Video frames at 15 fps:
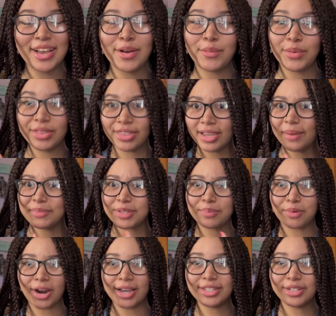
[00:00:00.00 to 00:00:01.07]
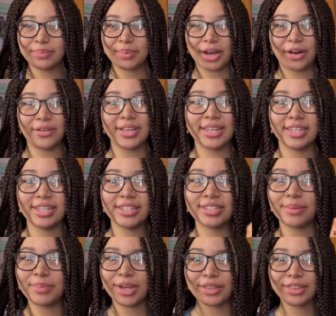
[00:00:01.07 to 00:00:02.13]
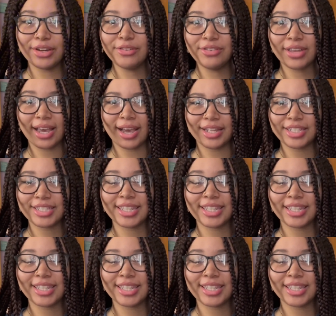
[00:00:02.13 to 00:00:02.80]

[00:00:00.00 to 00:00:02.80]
One thing I'm surprised about is my love cats.